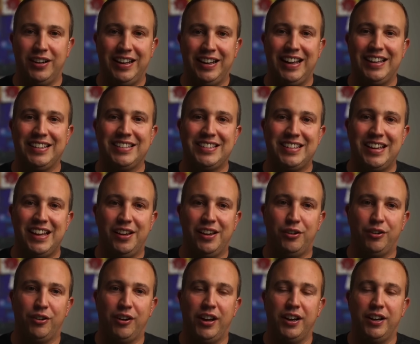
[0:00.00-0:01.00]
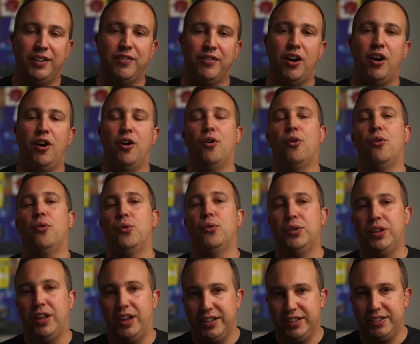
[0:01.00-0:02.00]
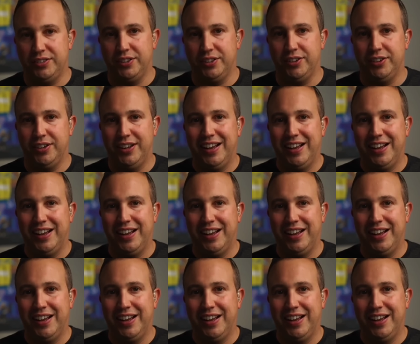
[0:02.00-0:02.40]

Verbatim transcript: and staying creative a whole lot easier.